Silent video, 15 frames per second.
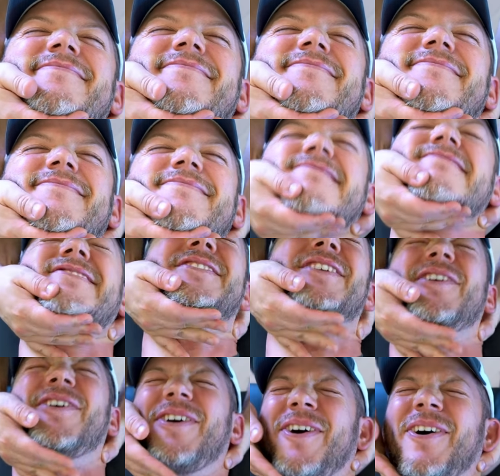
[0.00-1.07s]
completely?
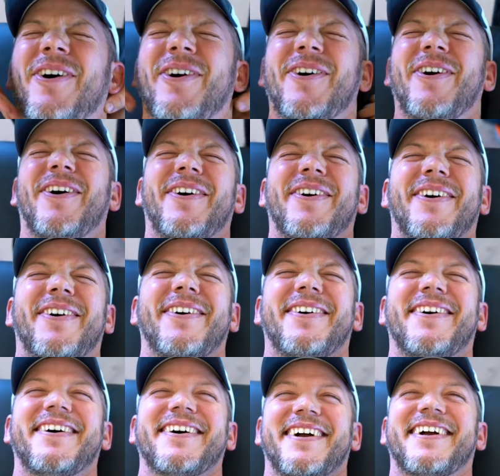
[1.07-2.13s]
Oh, there we go.
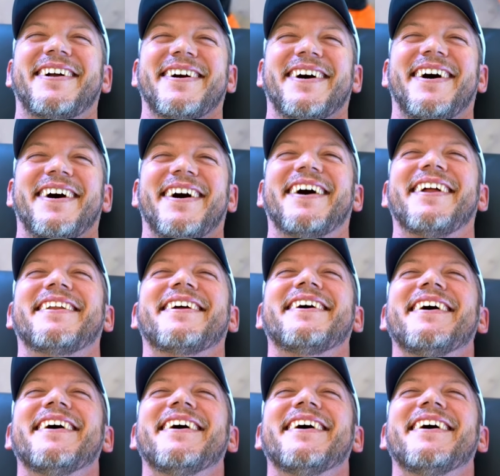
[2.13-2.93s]
Oh God.